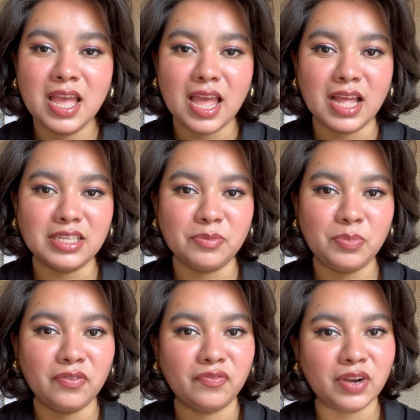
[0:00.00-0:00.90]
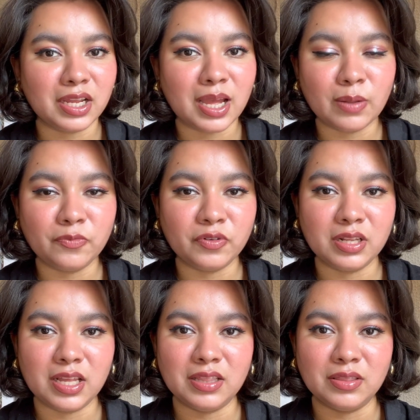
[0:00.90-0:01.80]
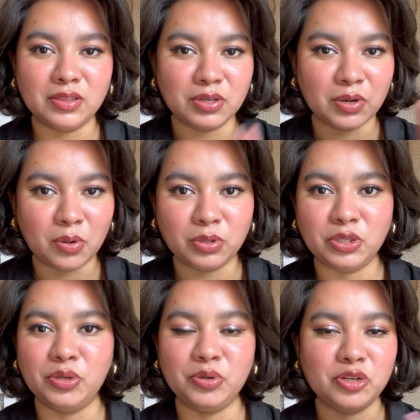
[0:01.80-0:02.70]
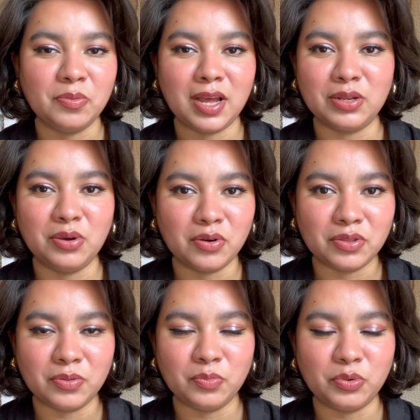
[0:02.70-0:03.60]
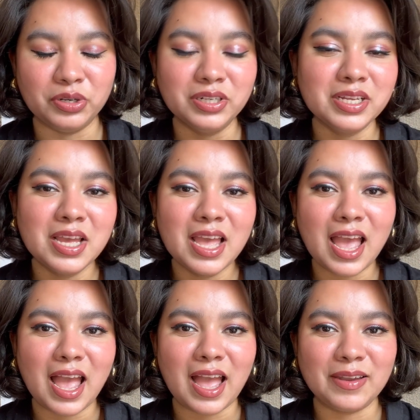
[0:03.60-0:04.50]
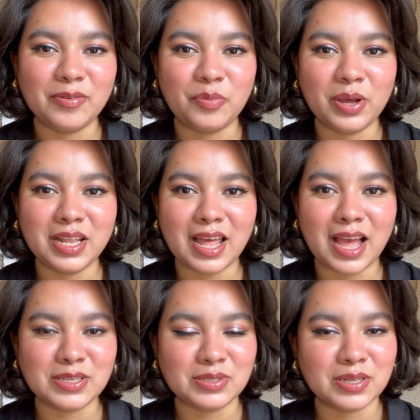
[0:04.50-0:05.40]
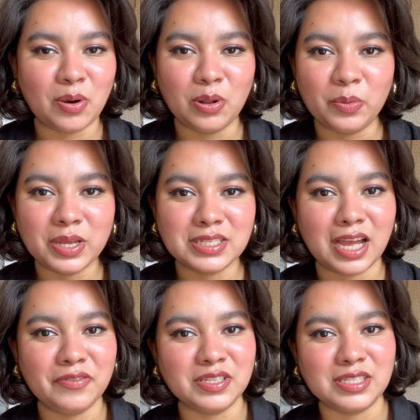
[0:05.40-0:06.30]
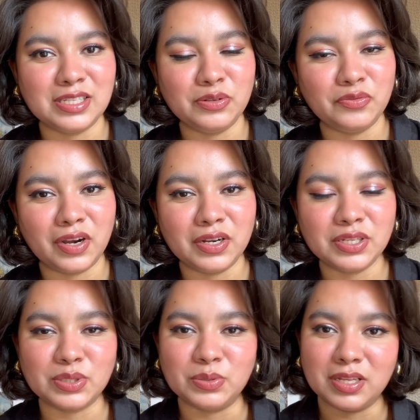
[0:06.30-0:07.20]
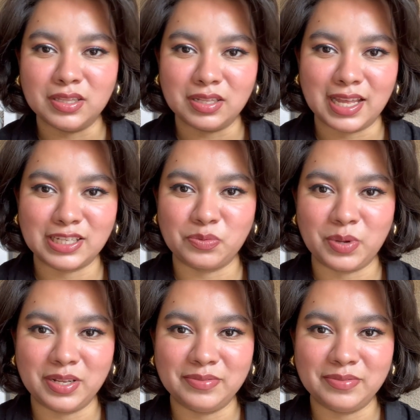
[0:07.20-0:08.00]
ends up being very helpful in the whole YouTube algorithm world. And well, as always, I will see you very soon in the next one.